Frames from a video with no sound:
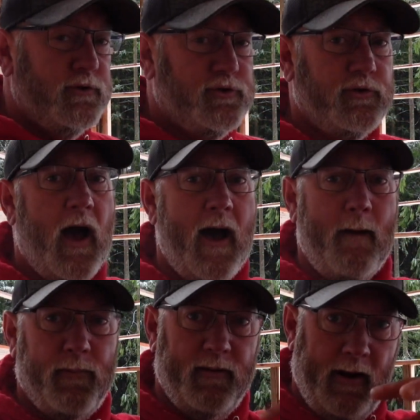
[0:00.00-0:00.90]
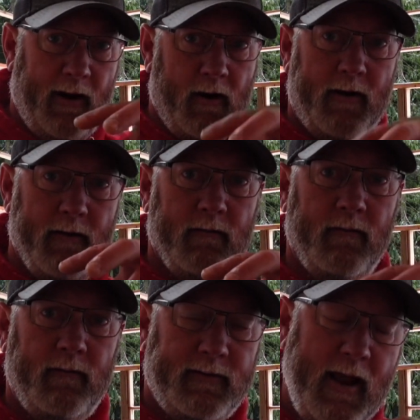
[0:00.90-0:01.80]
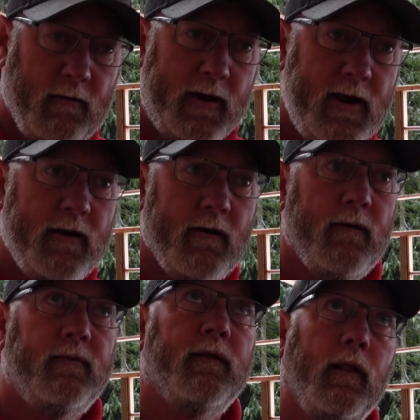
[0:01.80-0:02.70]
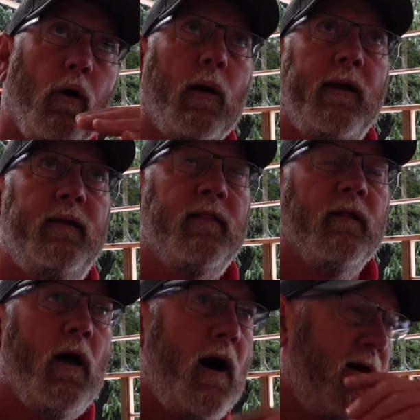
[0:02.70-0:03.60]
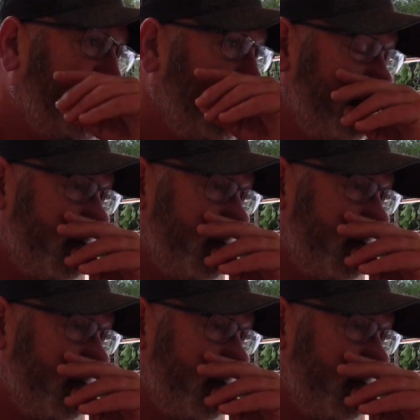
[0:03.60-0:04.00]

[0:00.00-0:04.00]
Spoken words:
shop area down here, the lower end of the loft,